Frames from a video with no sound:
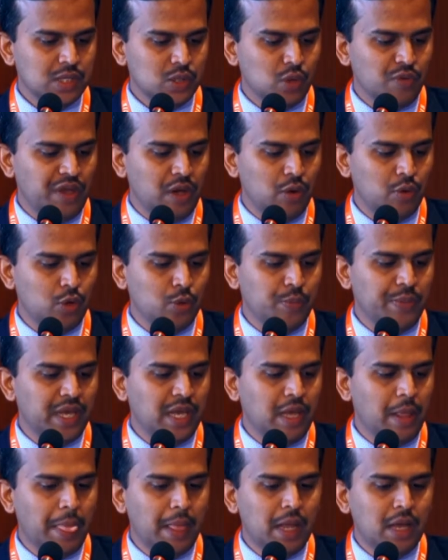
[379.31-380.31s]
So we have to
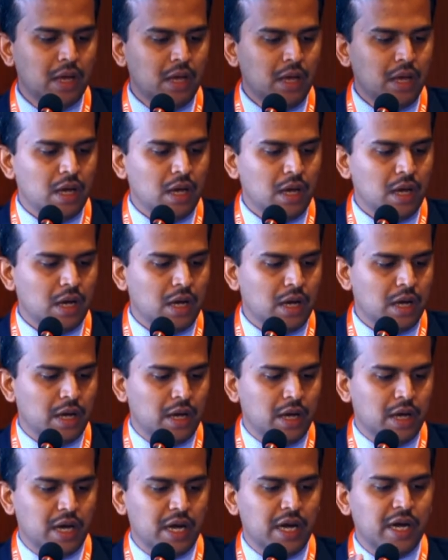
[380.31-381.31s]
be,
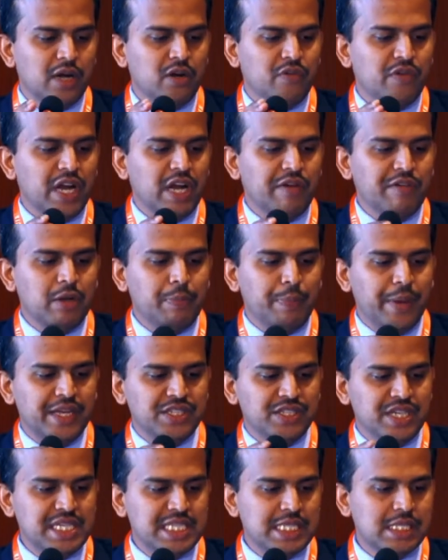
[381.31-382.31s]
and whenever
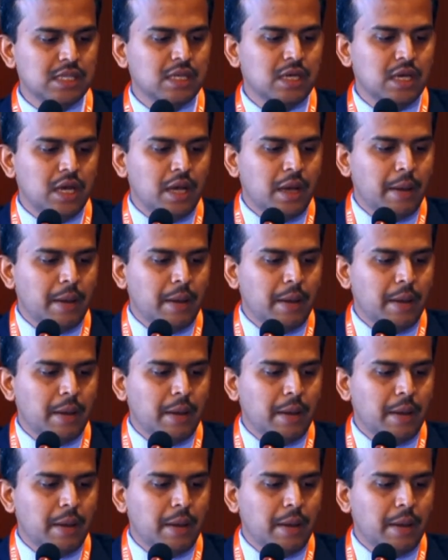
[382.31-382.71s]
patients